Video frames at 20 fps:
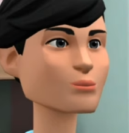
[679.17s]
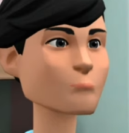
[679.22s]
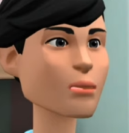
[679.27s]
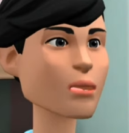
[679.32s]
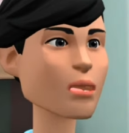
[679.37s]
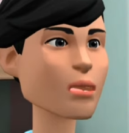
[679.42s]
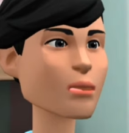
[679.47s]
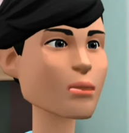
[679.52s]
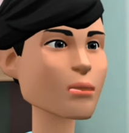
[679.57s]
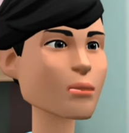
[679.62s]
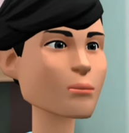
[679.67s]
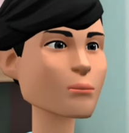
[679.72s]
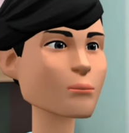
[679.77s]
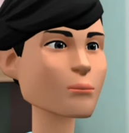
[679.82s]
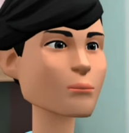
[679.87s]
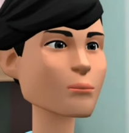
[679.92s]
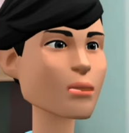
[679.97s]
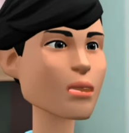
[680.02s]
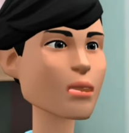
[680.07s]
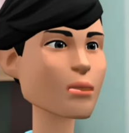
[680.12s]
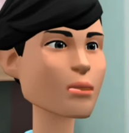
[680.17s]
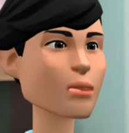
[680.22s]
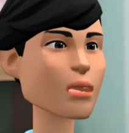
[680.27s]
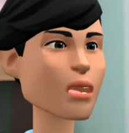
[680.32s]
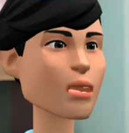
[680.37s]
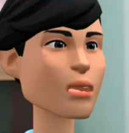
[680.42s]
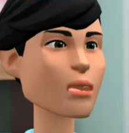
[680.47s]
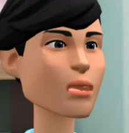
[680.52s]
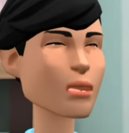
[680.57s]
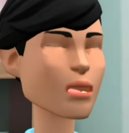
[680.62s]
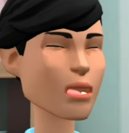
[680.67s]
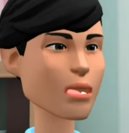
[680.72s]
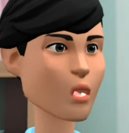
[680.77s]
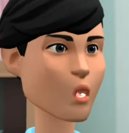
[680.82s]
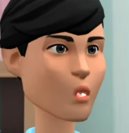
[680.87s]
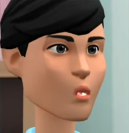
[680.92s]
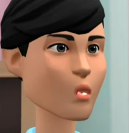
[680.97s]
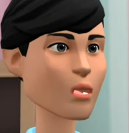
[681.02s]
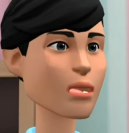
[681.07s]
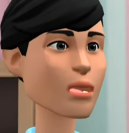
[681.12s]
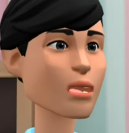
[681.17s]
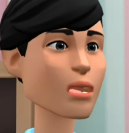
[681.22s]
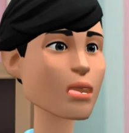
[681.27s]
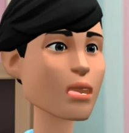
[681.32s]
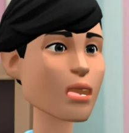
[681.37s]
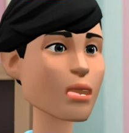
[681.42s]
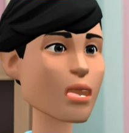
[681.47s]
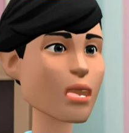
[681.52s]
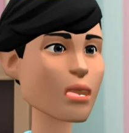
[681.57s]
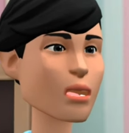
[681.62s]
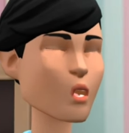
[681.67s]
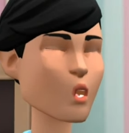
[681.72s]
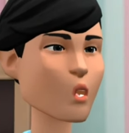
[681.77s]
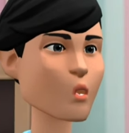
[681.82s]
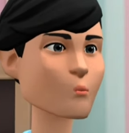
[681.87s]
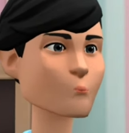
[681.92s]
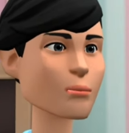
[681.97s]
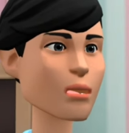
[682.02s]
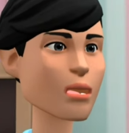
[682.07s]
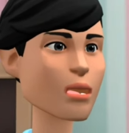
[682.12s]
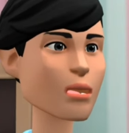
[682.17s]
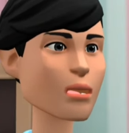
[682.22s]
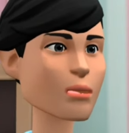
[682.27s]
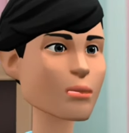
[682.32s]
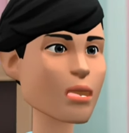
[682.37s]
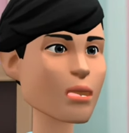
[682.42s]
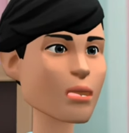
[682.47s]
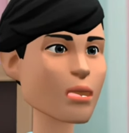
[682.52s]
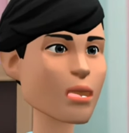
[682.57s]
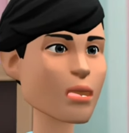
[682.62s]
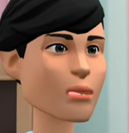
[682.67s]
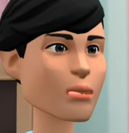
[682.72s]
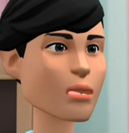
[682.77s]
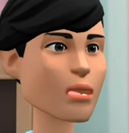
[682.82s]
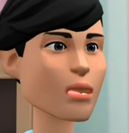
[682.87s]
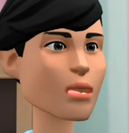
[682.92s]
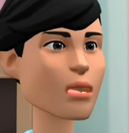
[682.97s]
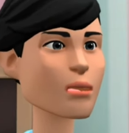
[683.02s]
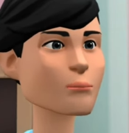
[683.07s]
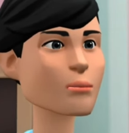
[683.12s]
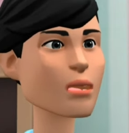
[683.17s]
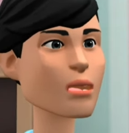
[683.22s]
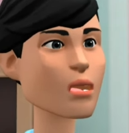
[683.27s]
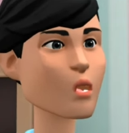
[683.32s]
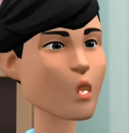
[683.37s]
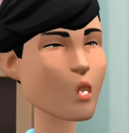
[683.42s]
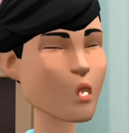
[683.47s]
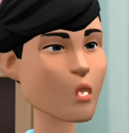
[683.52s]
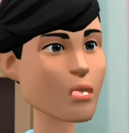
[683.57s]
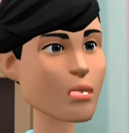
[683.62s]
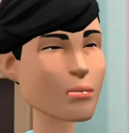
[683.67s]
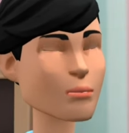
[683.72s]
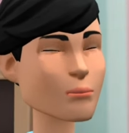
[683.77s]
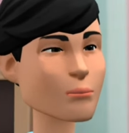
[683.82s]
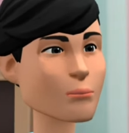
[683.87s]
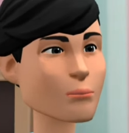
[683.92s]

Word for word: Yes, hence I insist you stay here in the hospital and get consulted by the doctor.